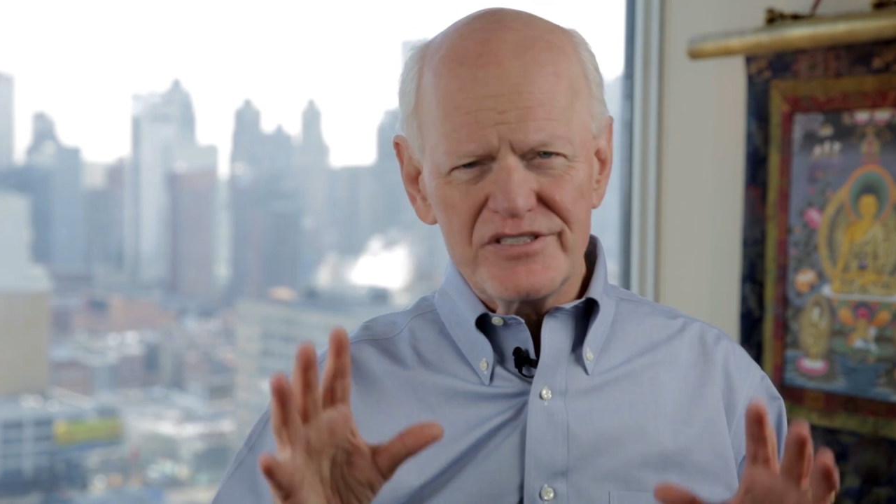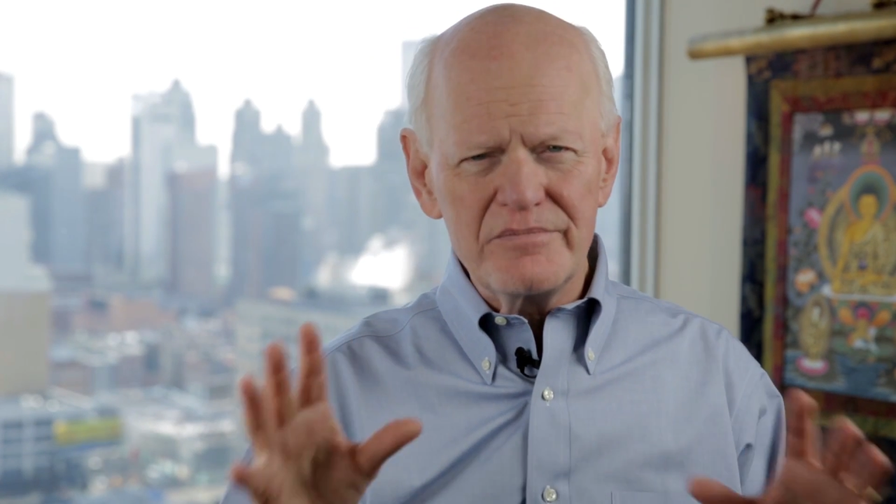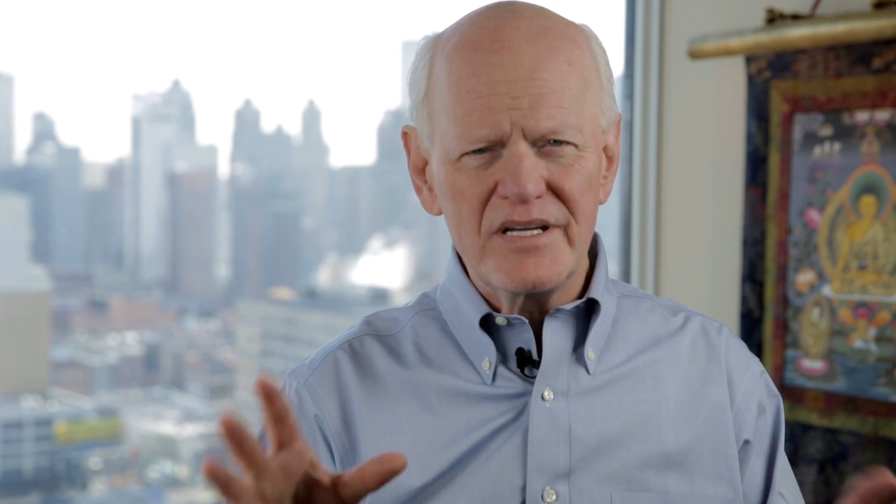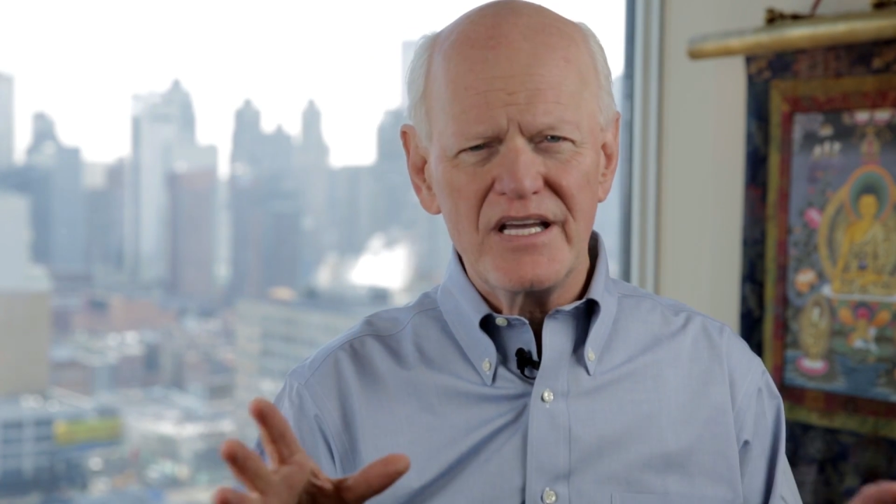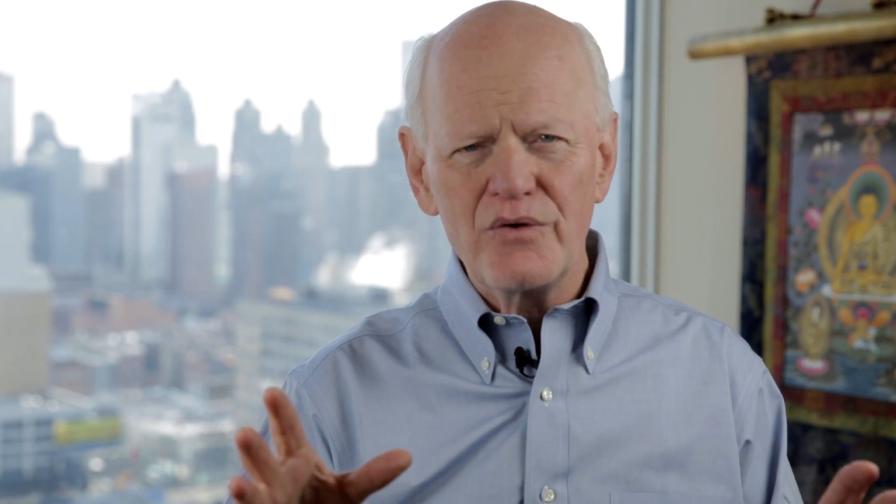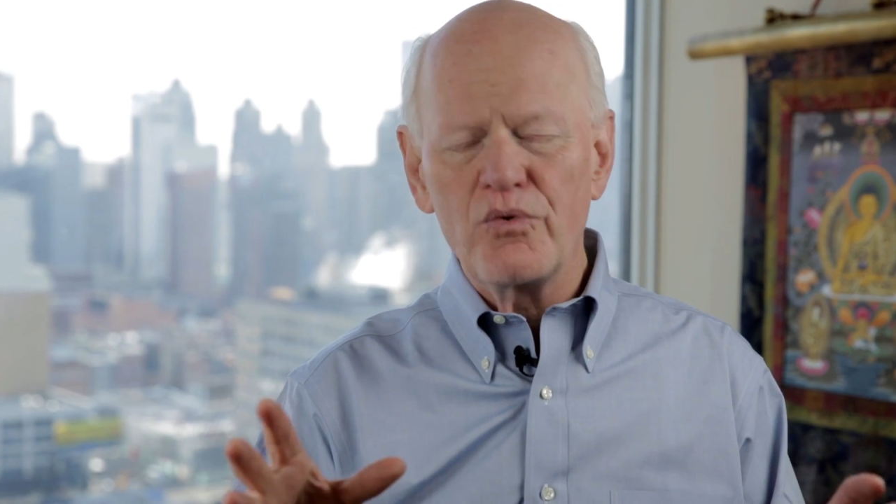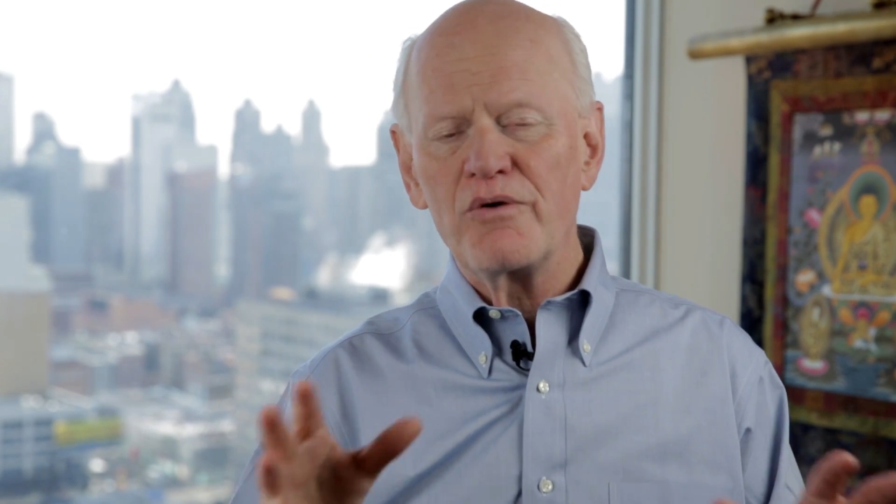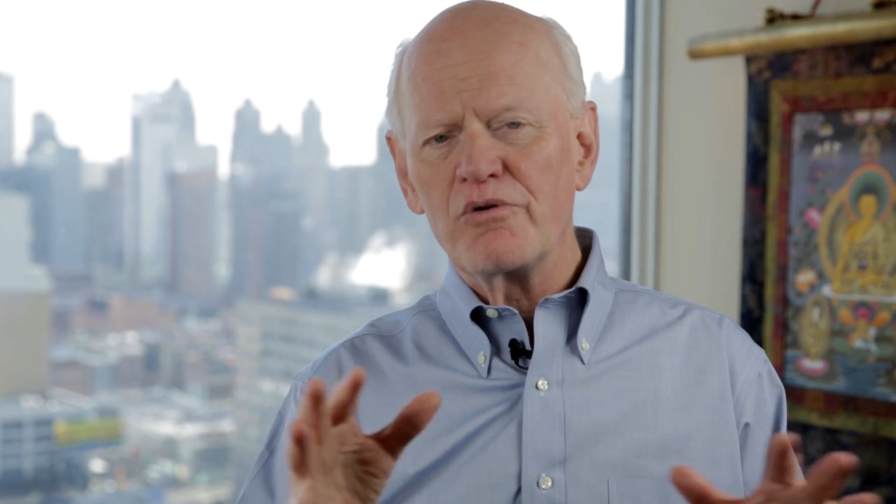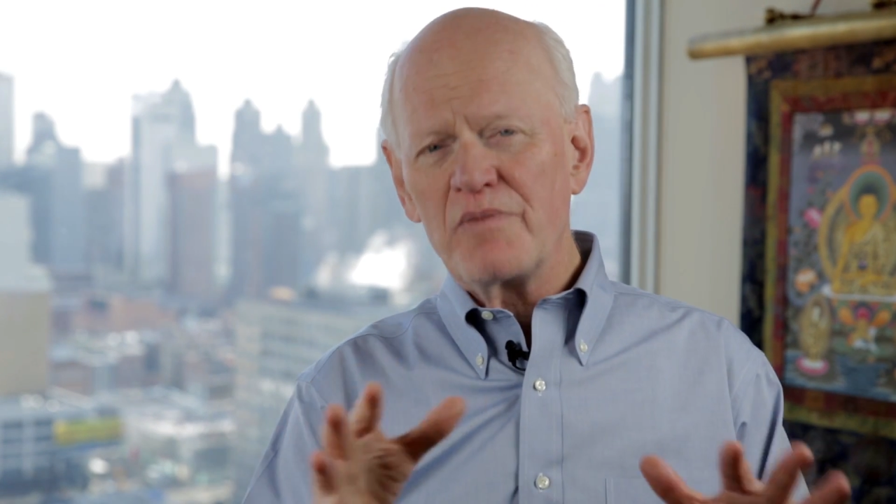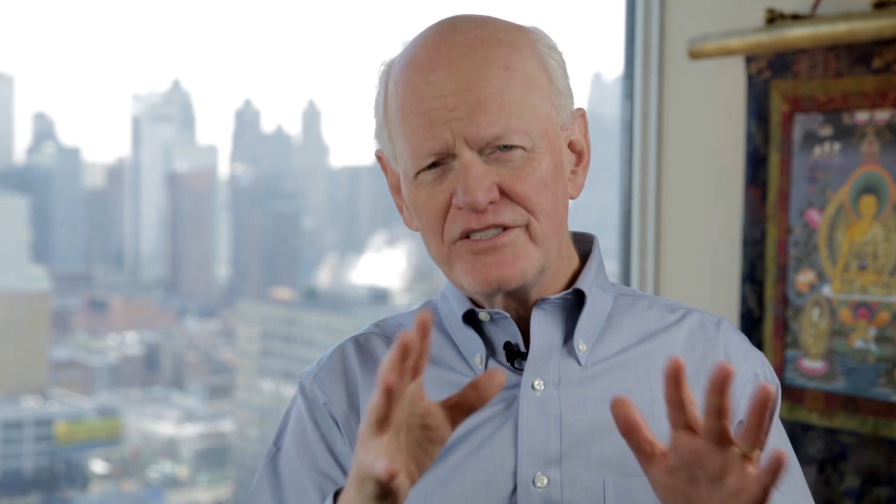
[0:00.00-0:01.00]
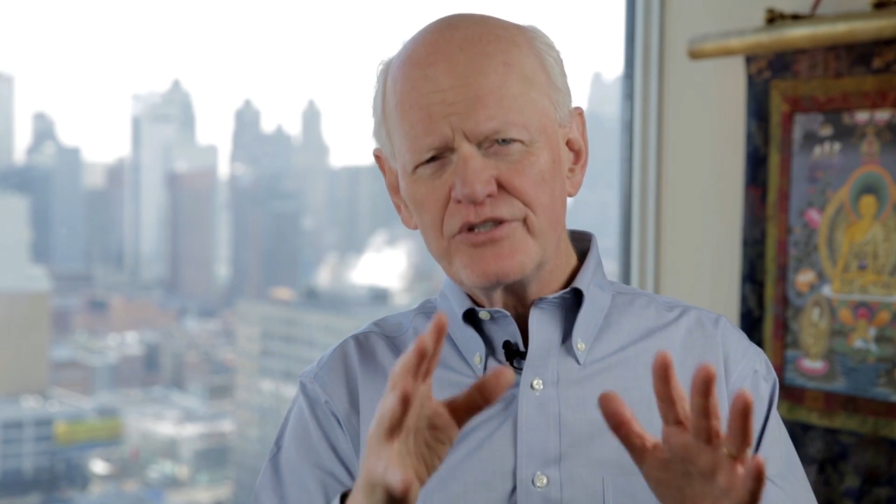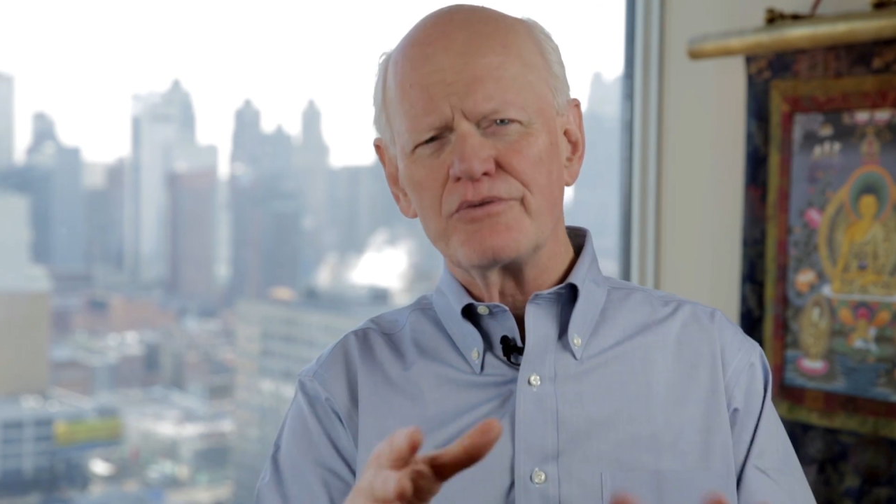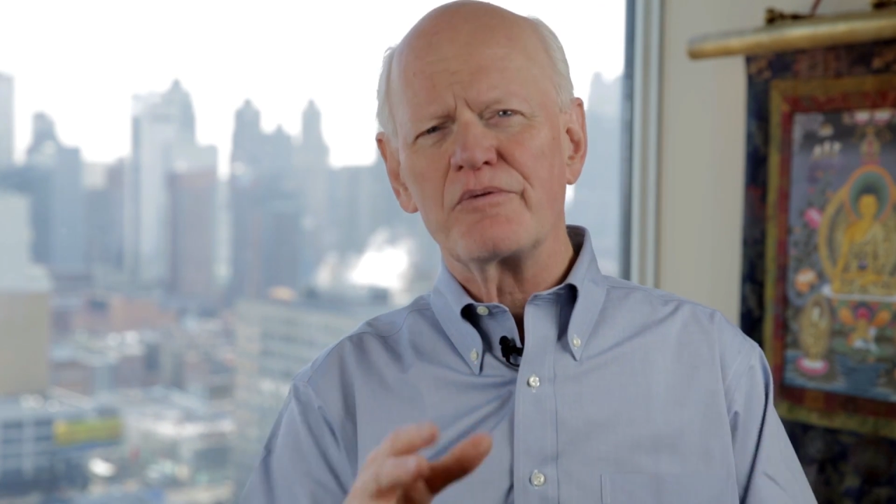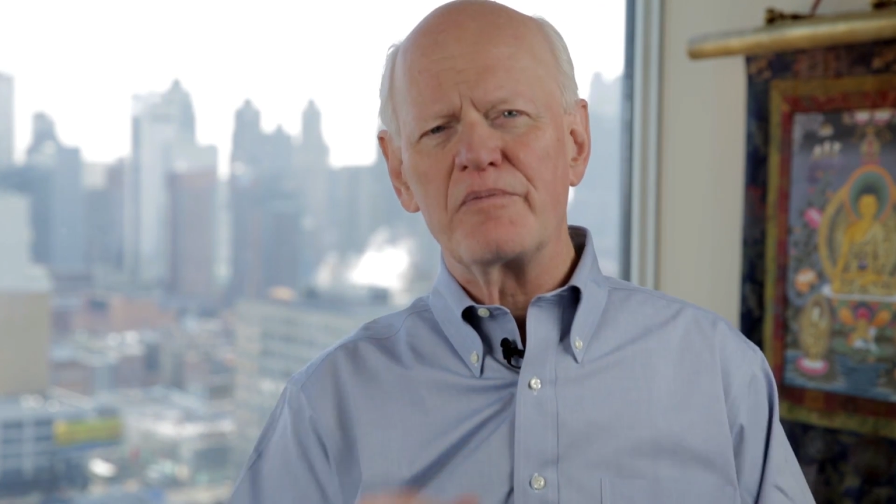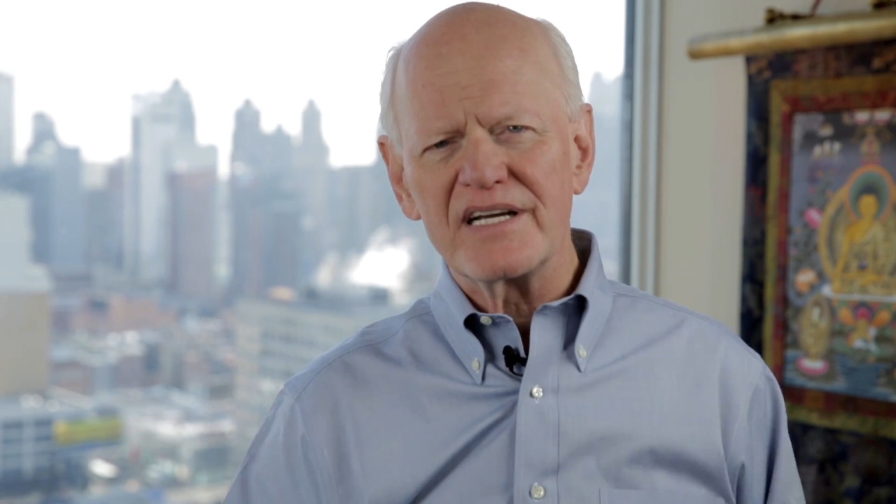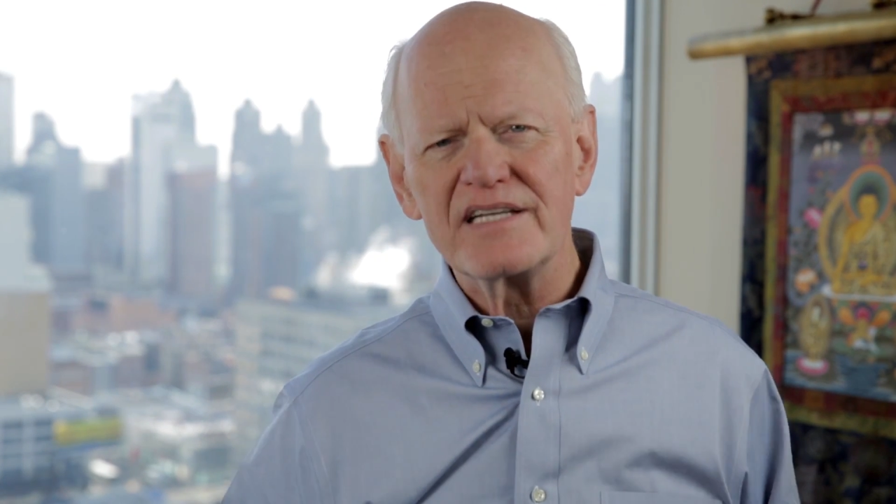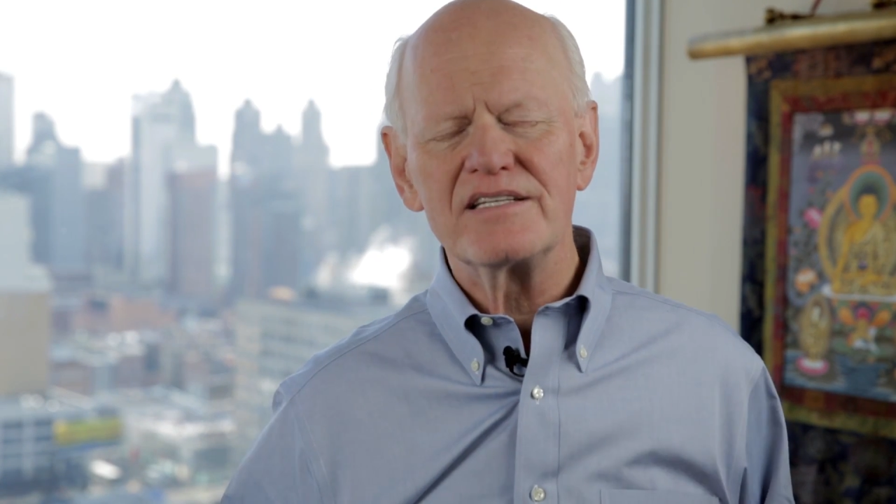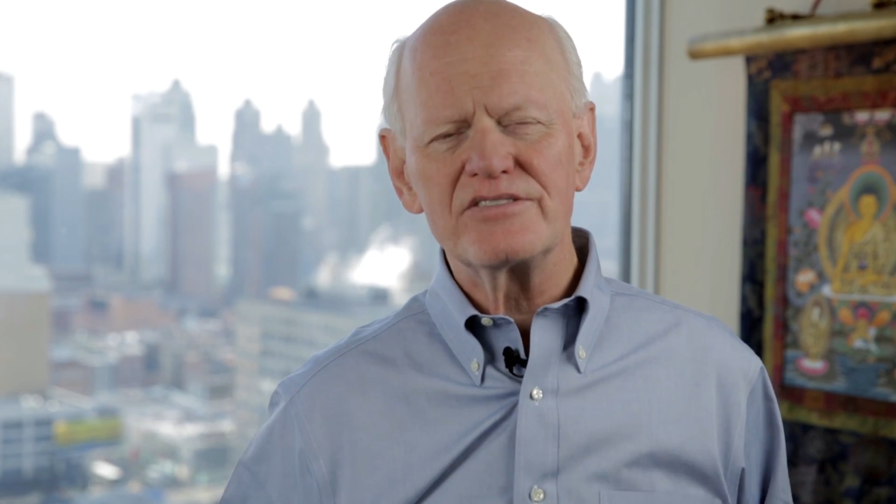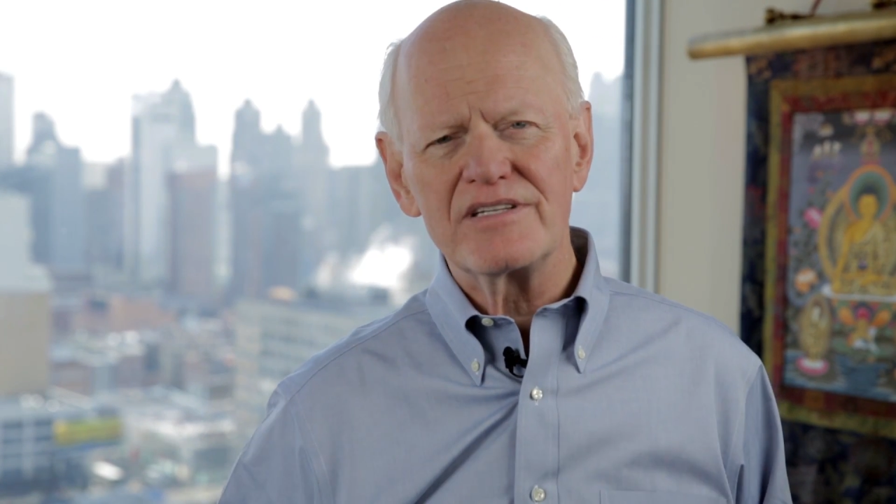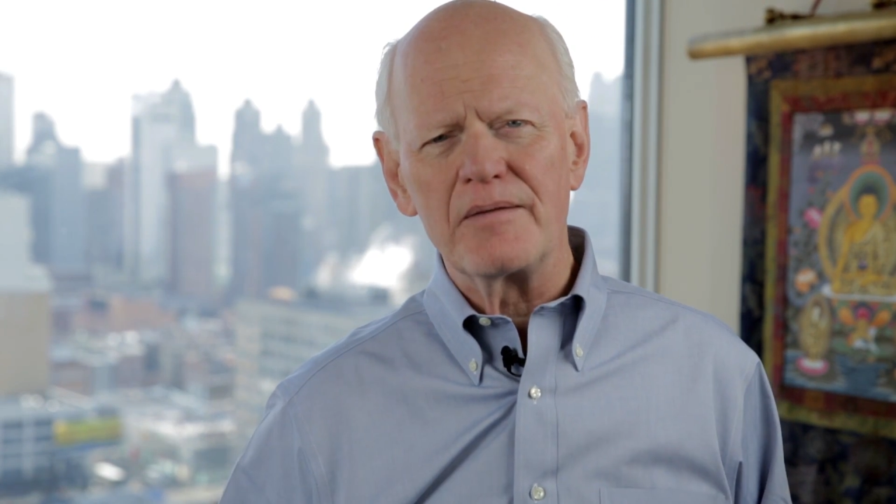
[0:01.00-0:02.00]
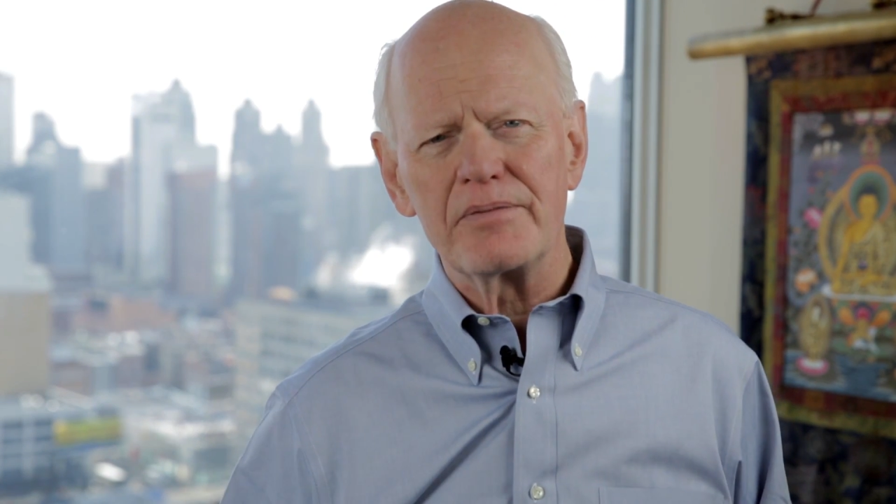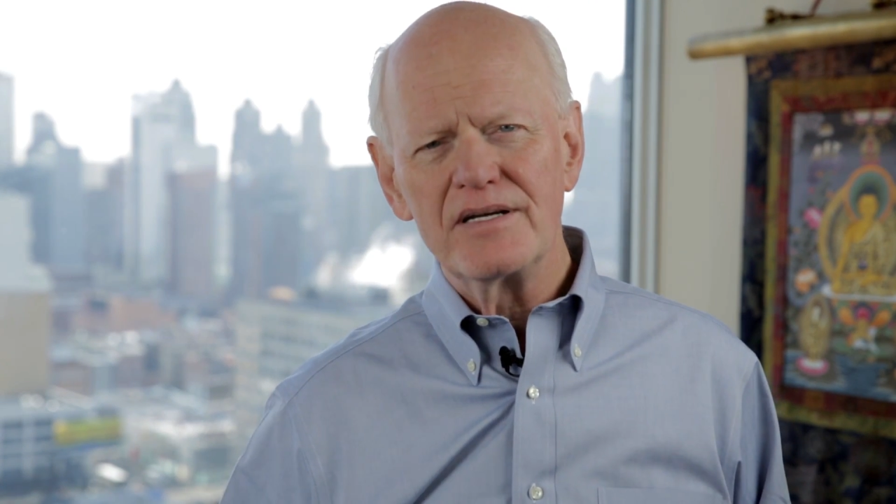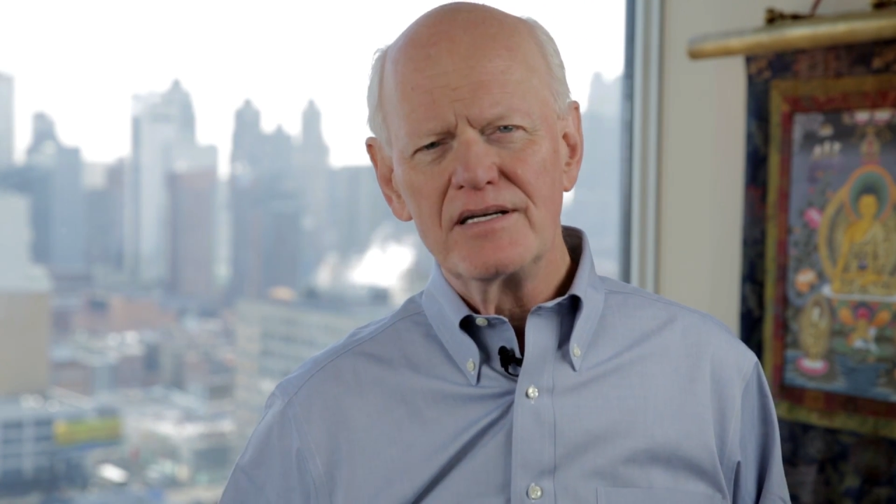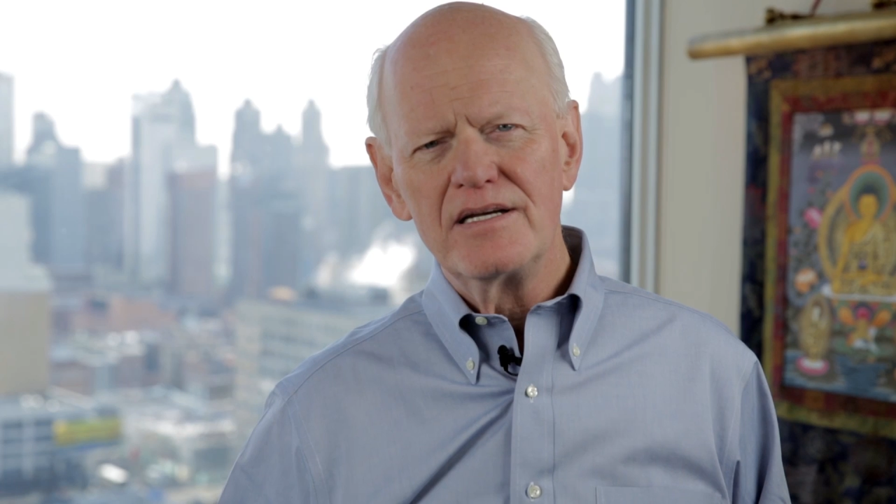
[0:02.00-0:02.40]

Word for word: to me where were my children picking this up."